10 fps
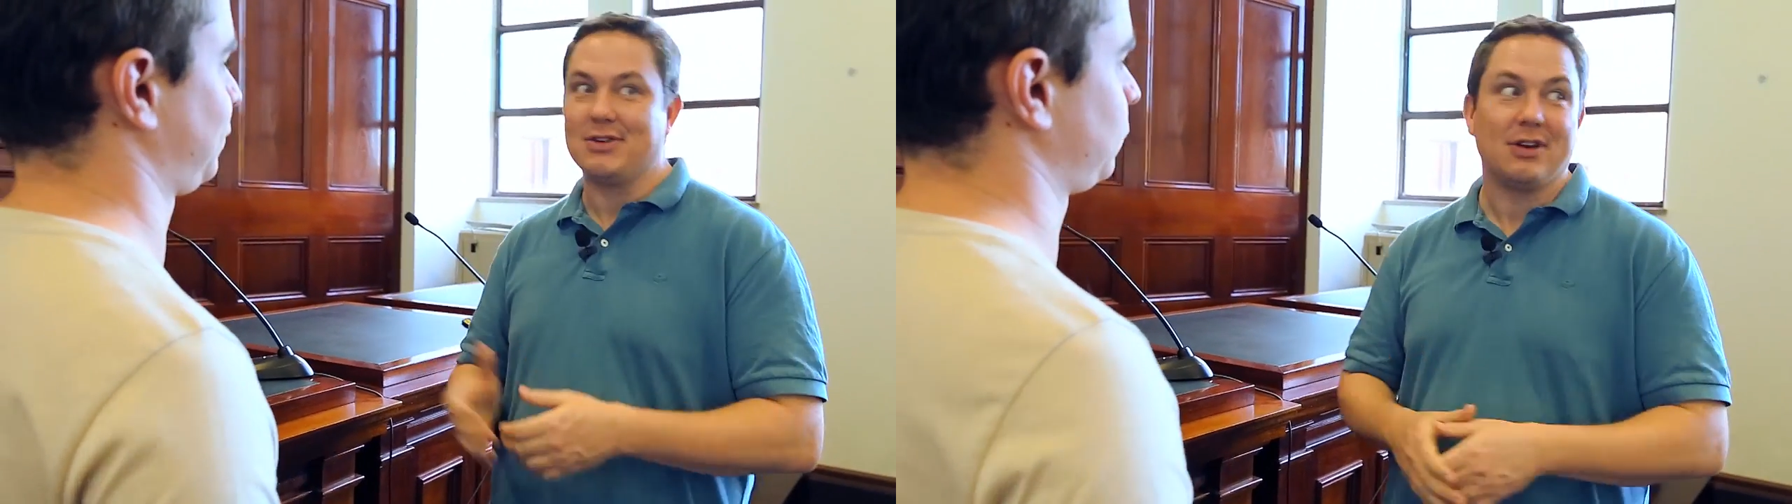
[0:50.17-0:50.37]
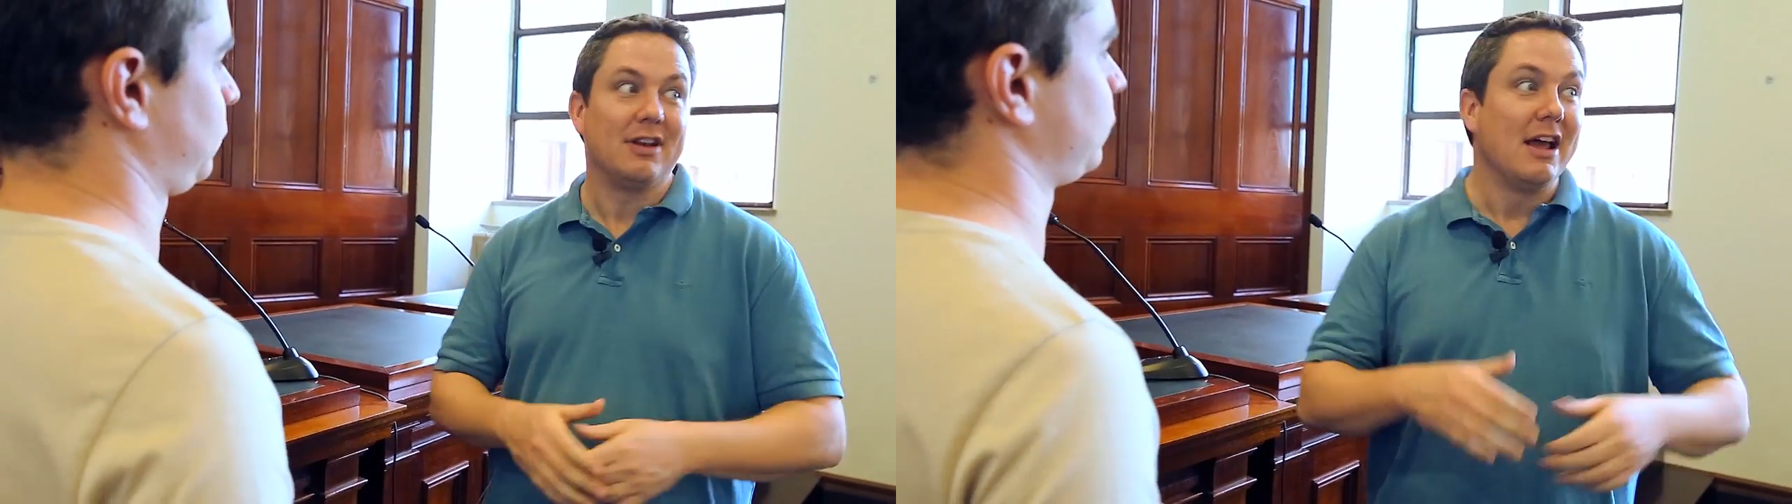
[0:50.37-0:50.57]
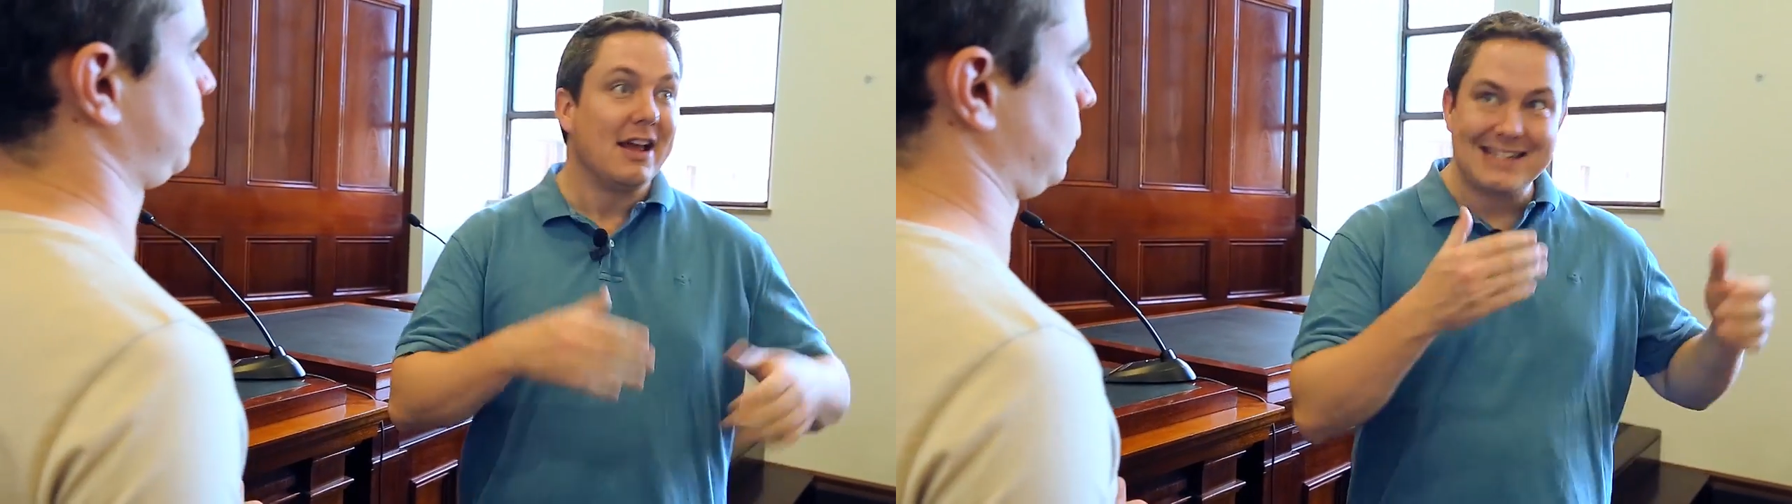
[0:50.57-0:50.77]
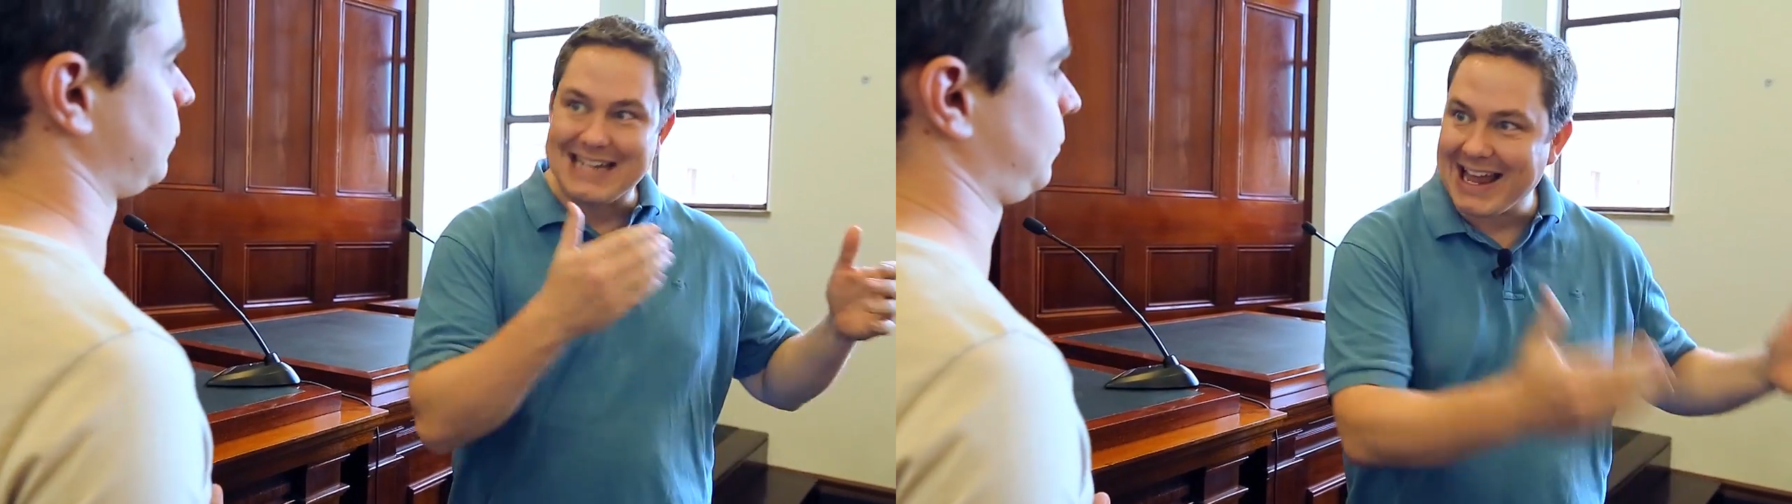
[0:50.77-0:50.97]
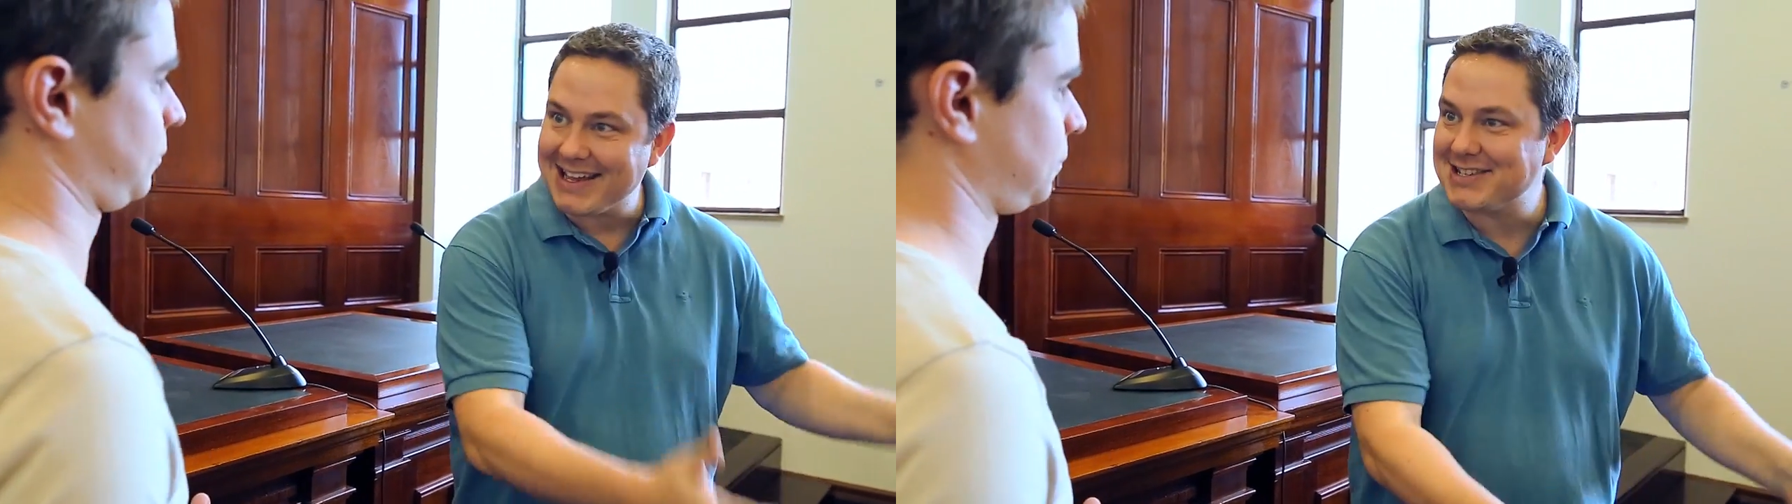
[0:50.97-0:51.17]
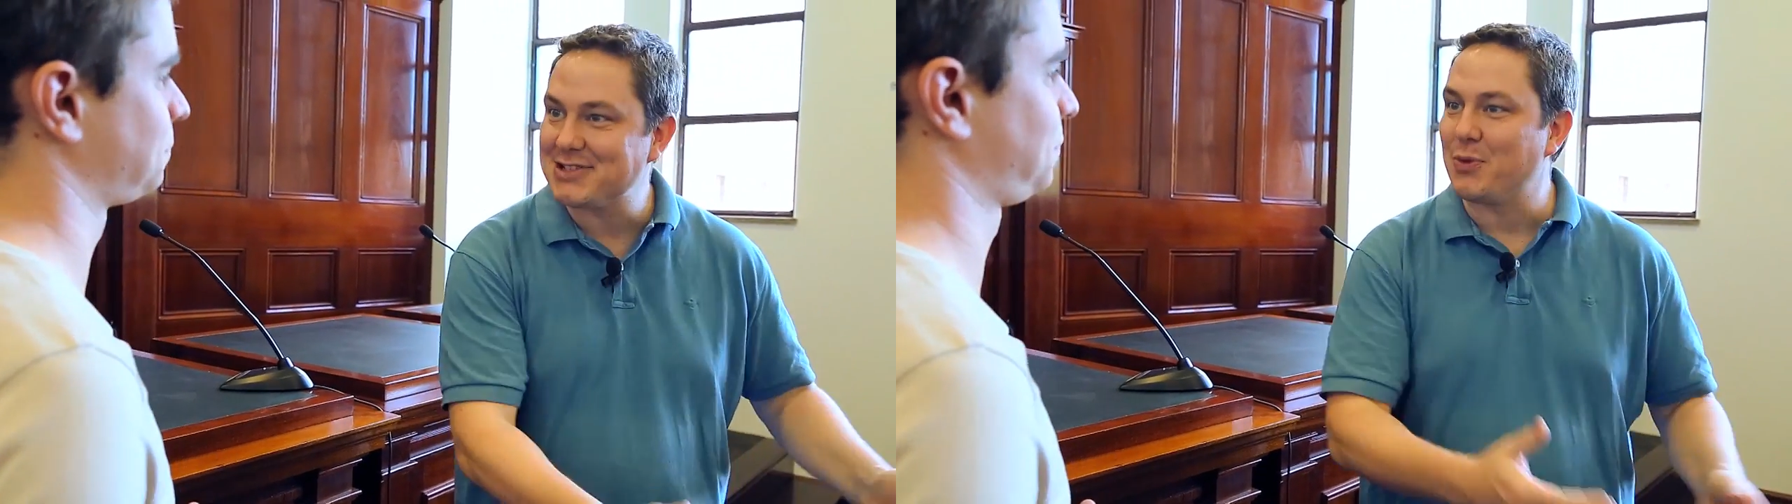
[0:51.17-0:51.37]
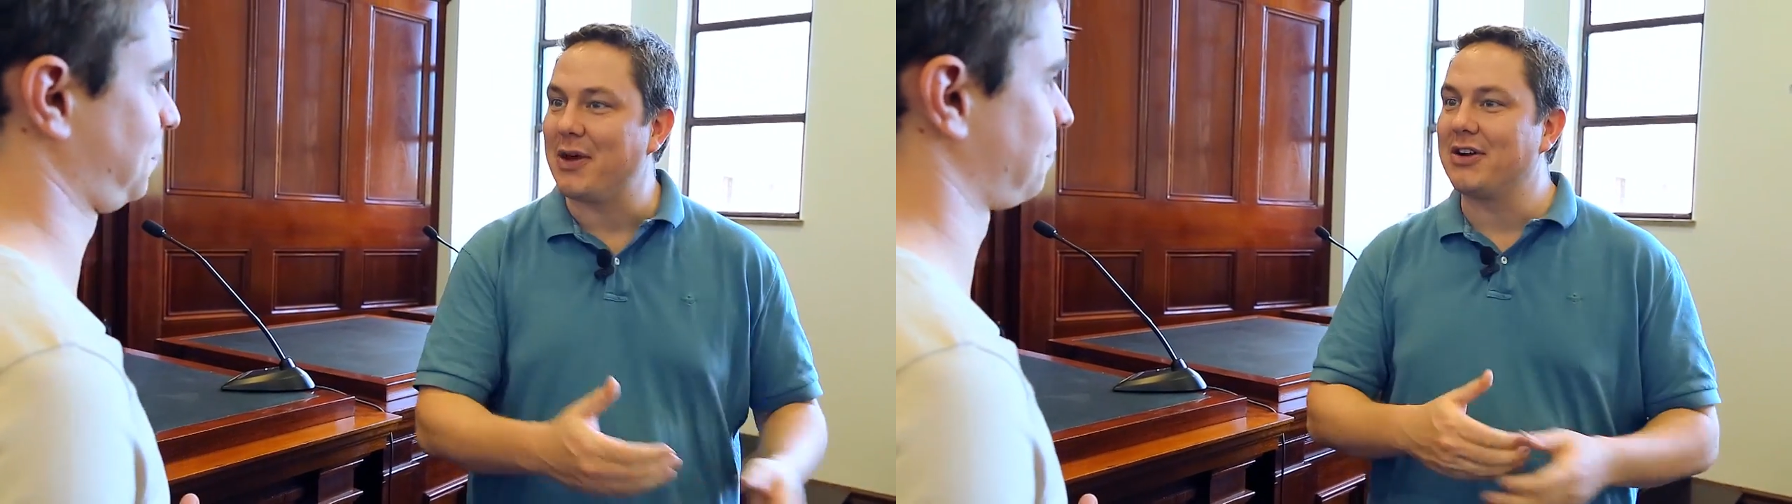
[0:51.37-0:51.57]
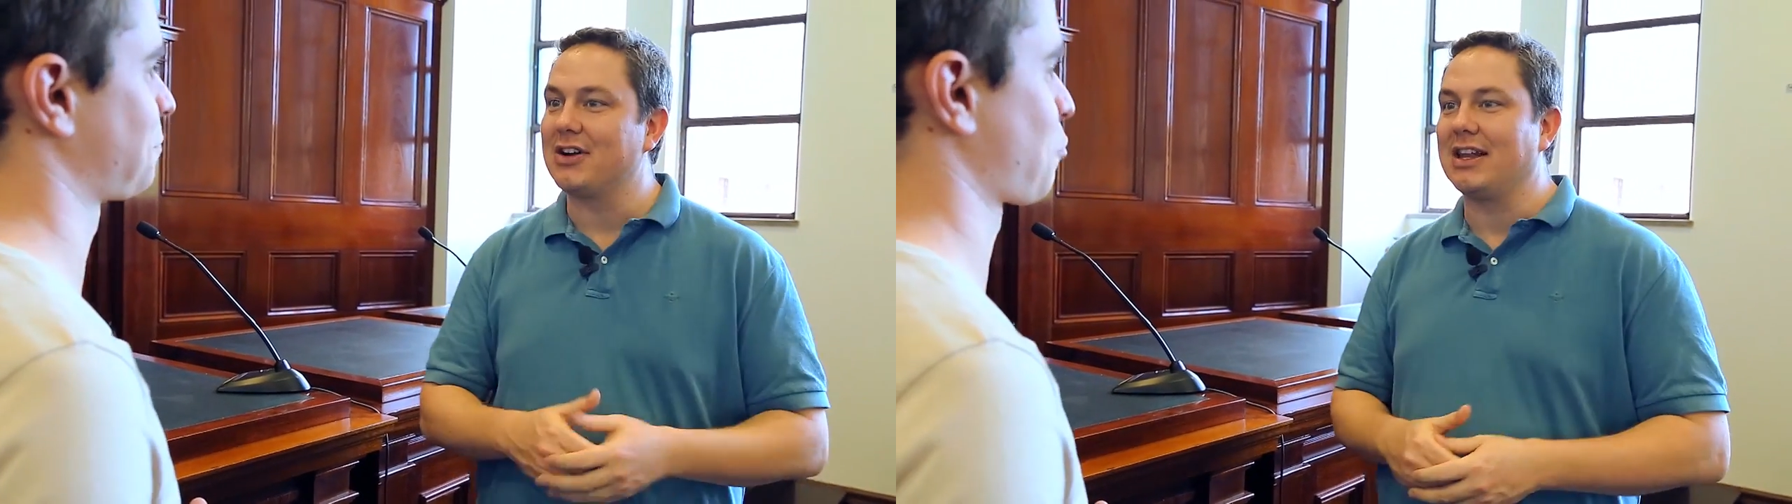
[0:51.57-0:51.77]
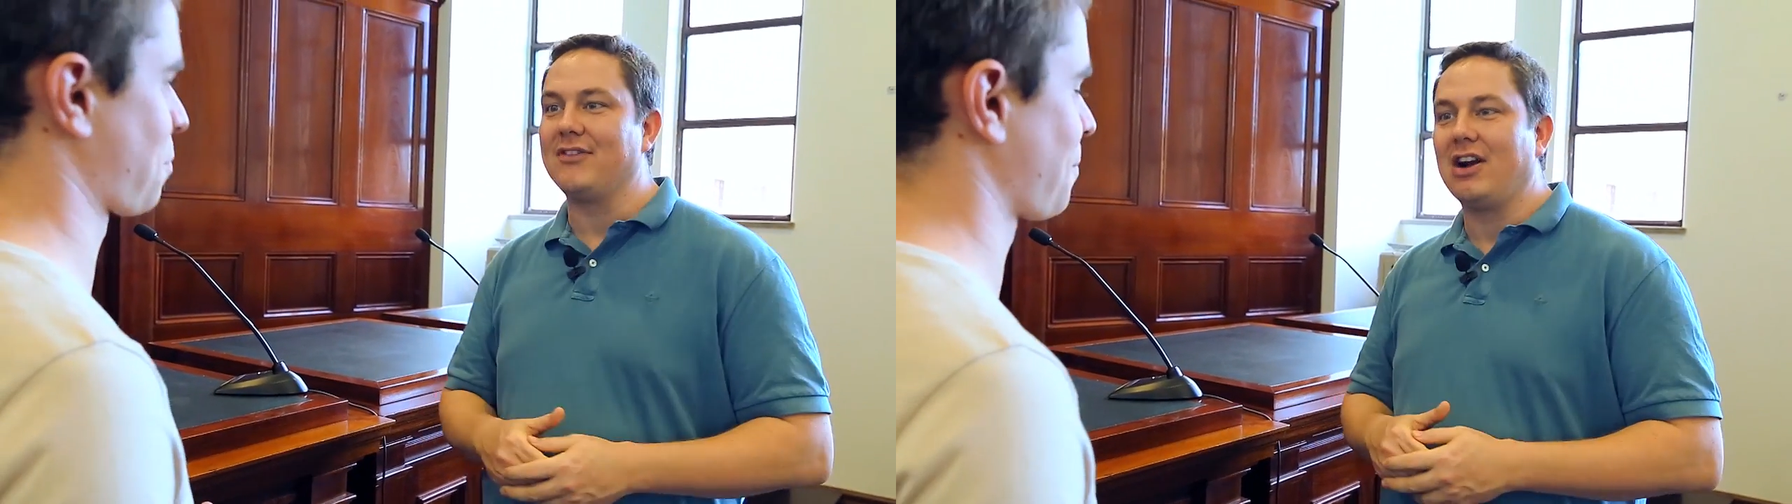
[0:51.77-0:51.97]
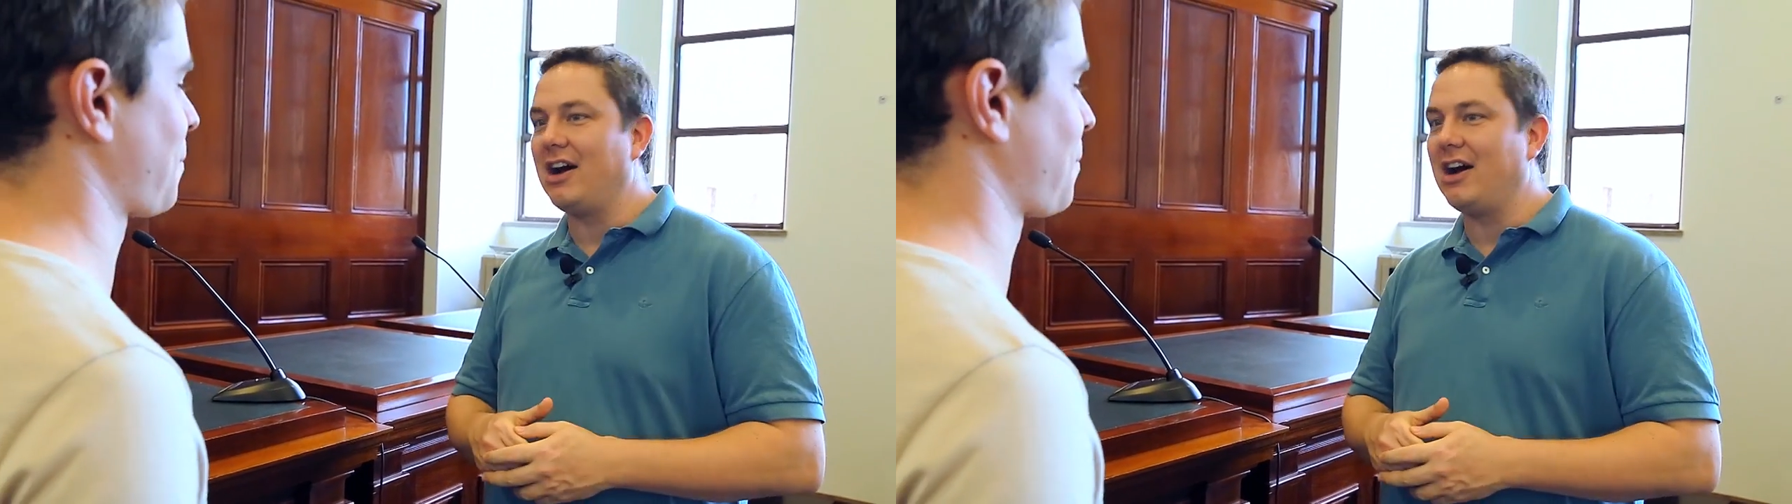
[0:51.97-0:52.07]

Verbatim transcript: You can test whether clever